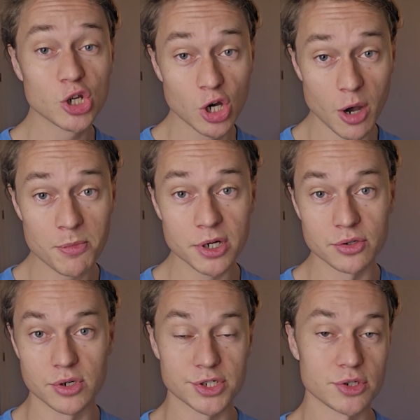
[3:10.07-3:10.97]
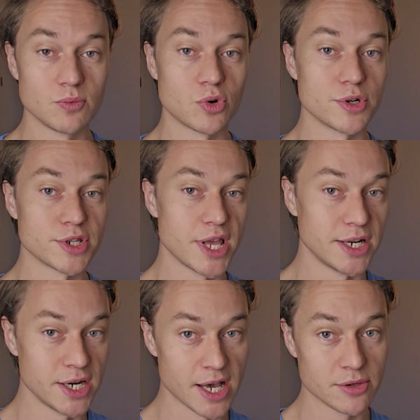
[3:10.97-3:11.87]
common Russian words
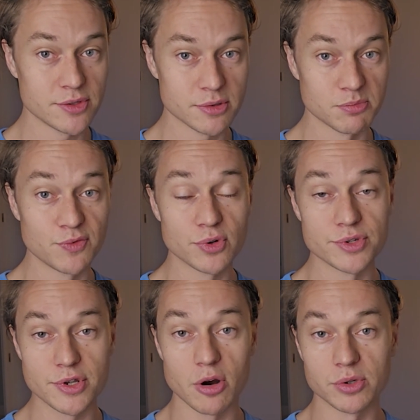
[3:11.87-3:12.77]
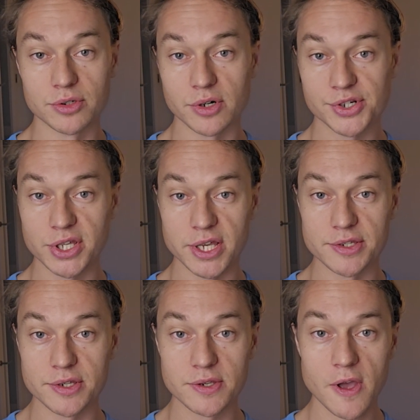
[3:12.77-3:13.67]
and nouns before you start with the Russian
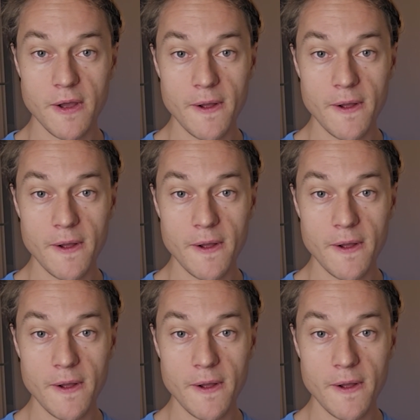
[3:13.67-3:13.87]
cases.